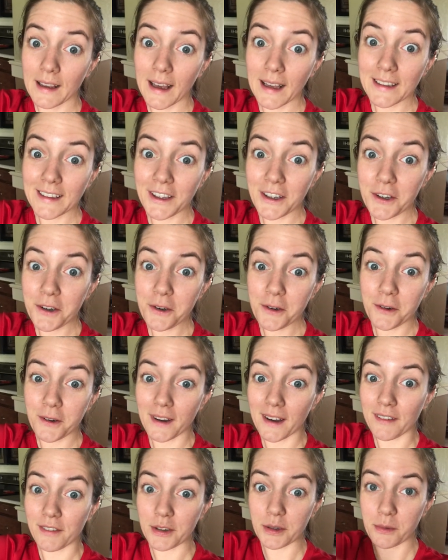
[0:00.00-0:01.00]
Hello
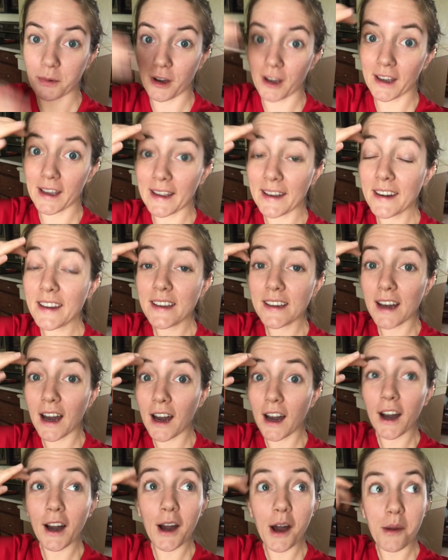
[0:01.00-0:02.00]
everyone.
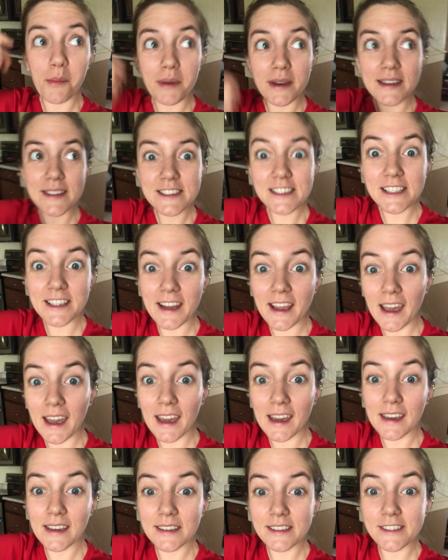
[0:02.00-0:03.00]

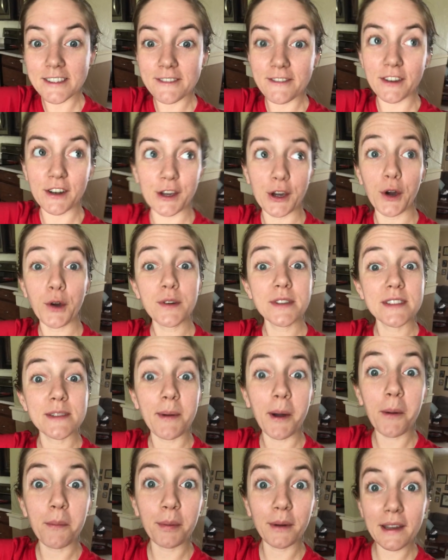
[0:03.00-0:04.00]
Today's video is
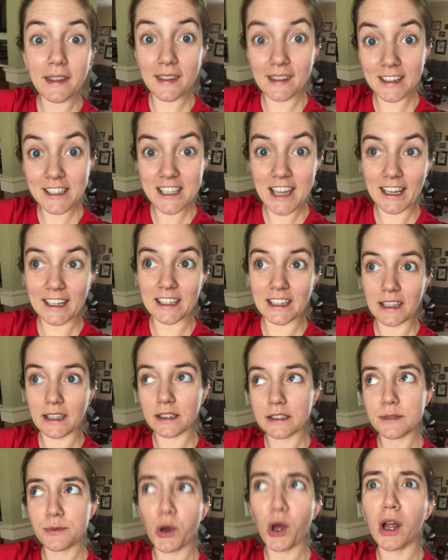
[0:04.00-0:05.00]
about breathing
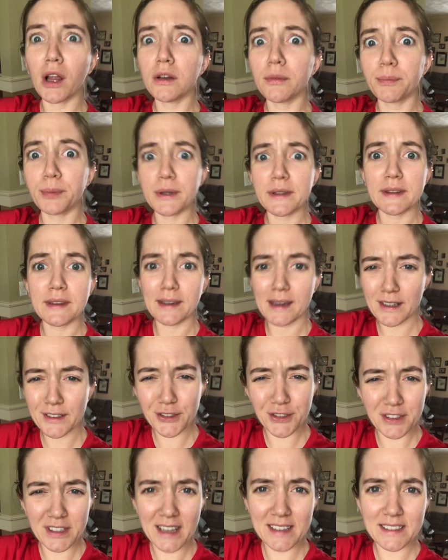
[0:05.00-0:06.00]
techniques. Well, breathing
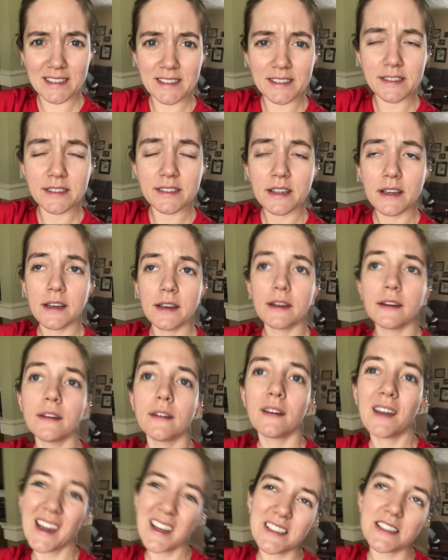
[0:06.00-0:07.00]
exercises
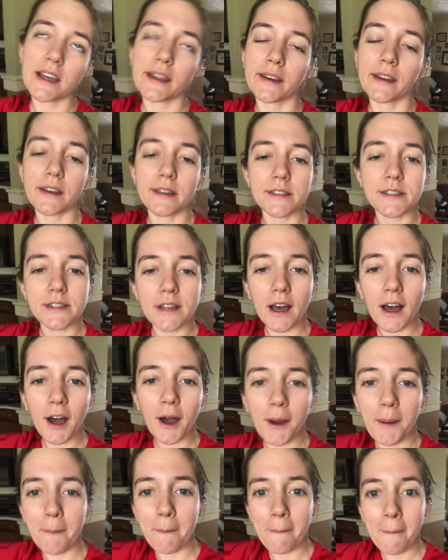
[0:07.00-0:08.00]
and techniques.
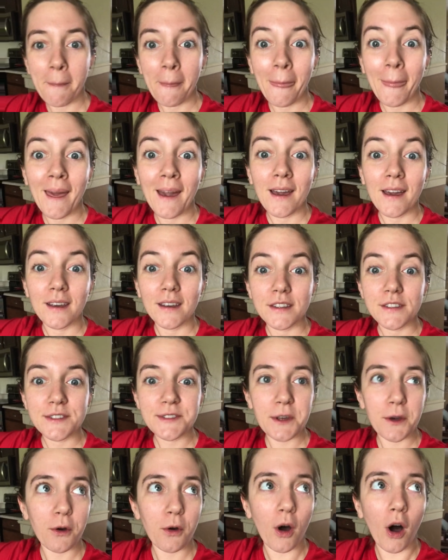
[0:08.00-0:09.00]

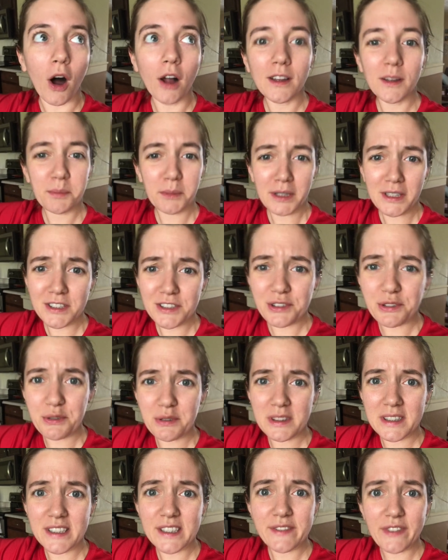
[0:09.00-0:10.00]
So all I'm gonna do
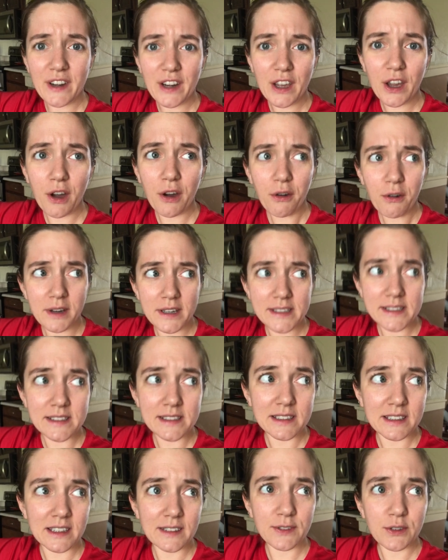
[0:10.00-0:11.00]
in this video
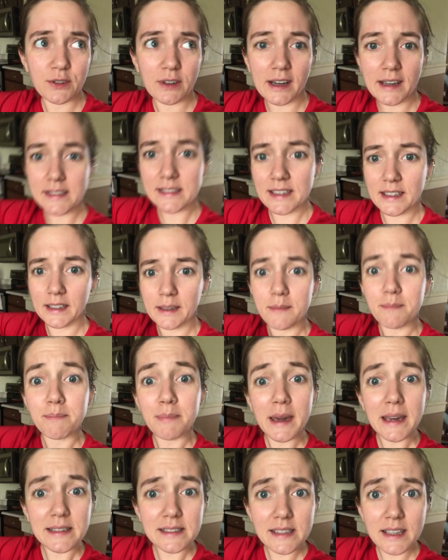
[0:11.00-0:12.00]
is give you guys like a
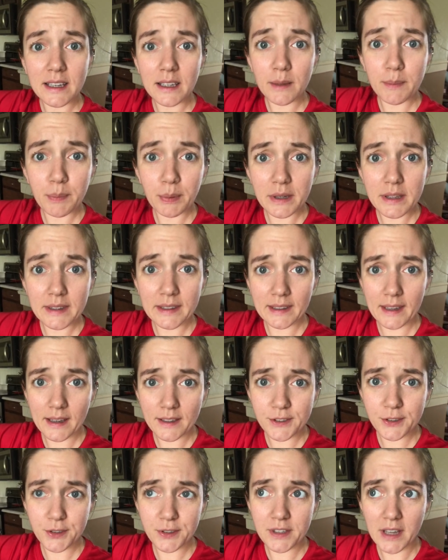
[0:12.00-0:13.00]
basic breathing
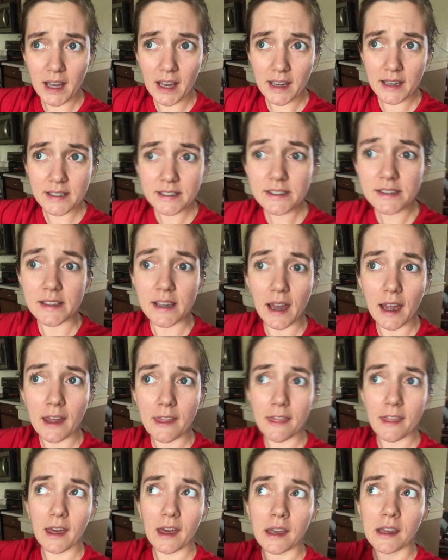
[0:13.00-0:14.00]
exercise
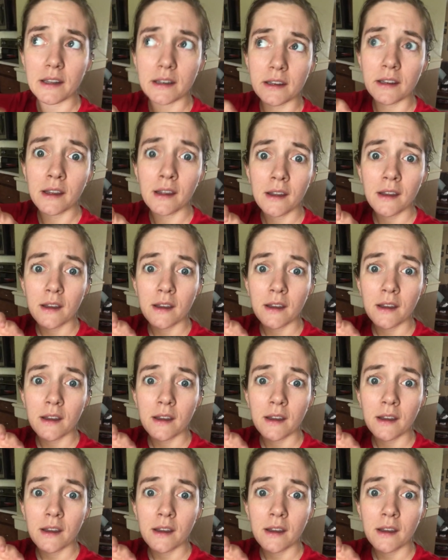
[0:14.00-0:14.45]
and then